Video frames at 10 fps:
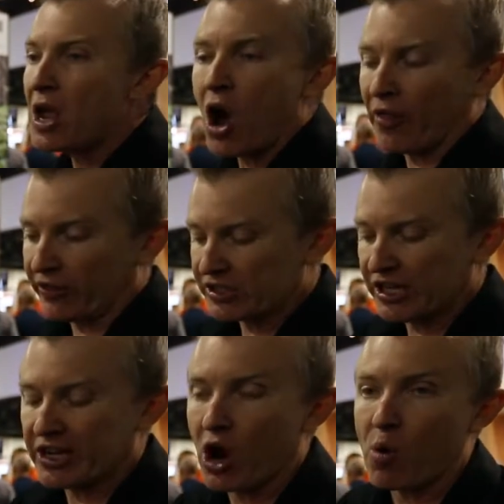either the
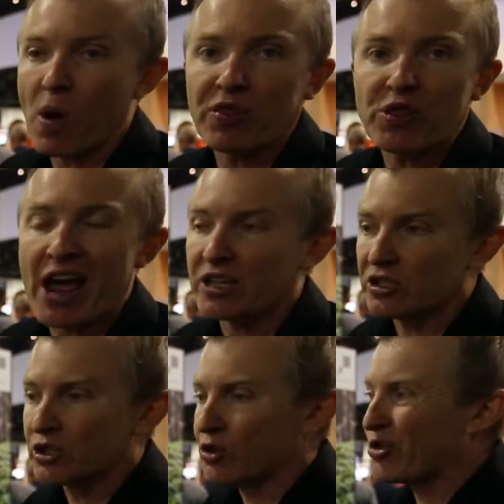CDI
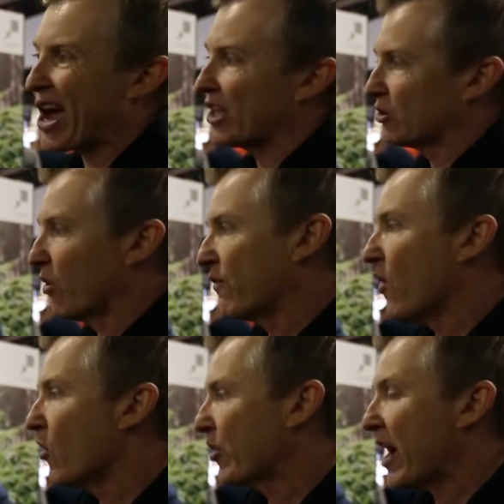1000, 2000 or
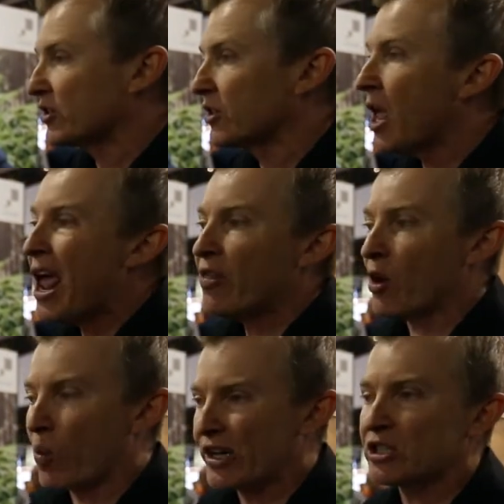4000
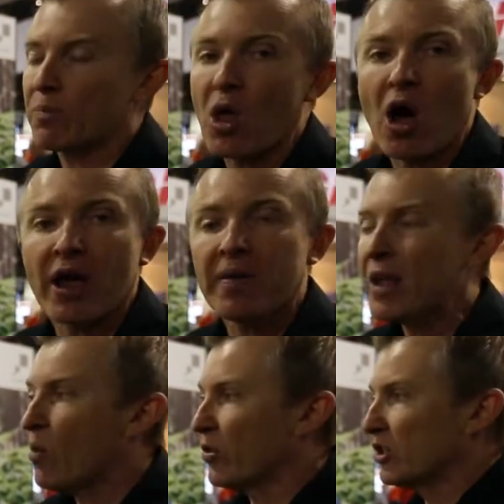that we supply
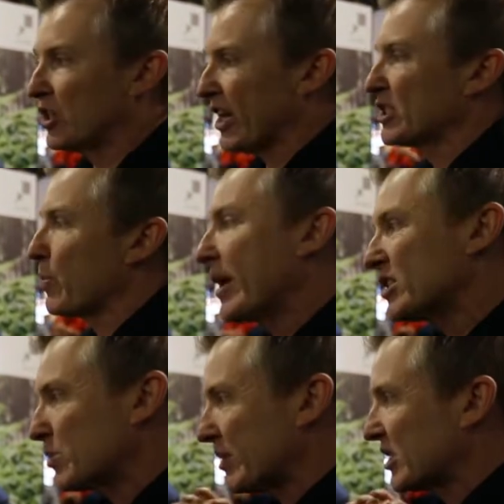with the DSP
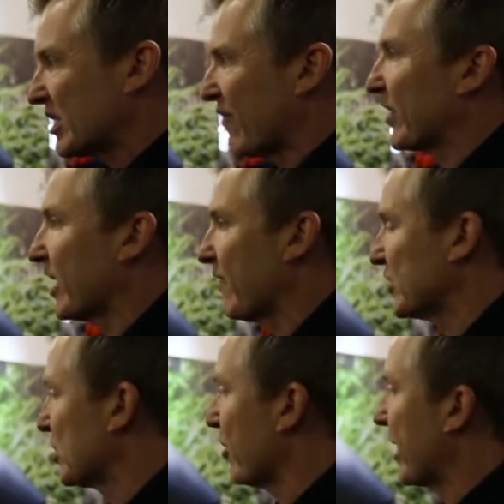specifically for
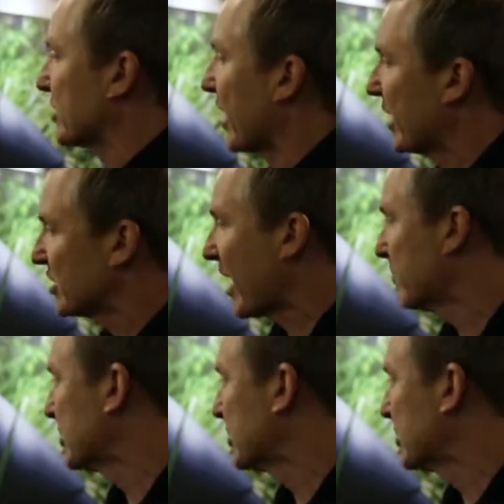Sonance Landscape